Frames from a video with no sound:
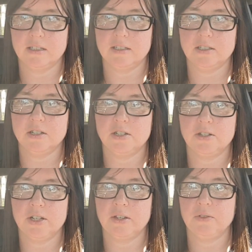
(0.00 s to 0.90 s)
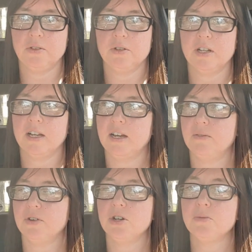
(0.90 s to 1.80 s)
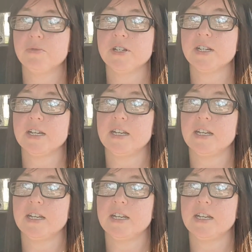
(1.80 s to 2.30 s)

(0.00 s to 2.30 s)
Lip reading: So if you have opened